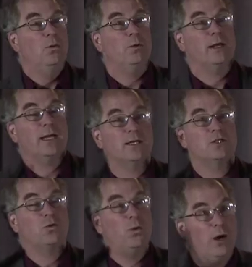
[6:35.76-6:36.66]
we were getting
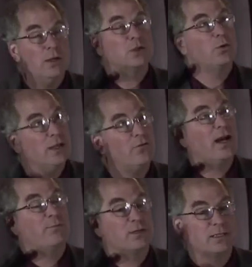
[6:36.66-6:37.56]

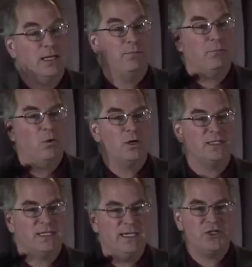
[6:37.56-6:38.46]
25% more
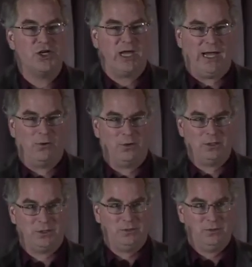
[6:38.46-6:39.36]
teaching
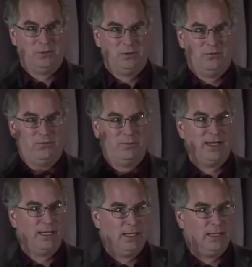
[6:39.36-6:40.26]
hours for my
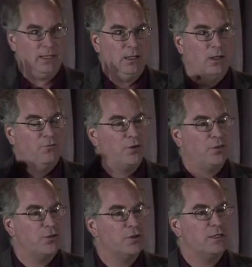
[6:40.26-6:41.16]
kid for
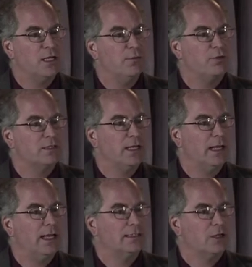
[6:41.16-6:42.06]

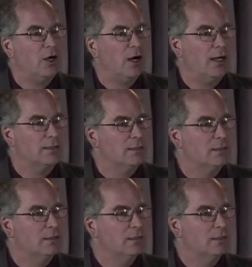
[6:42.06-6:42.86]
13% less cost.